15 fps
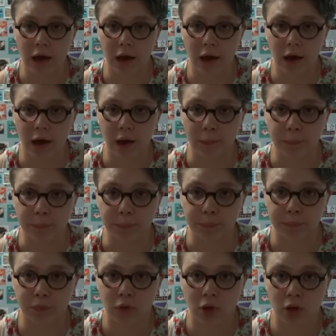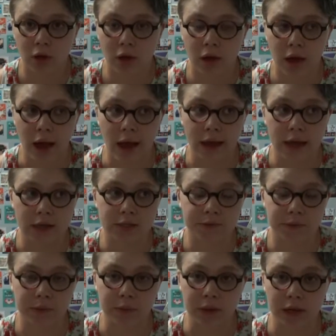I guess
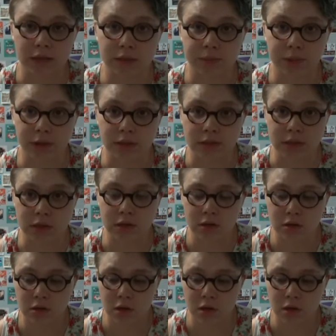for me as a person,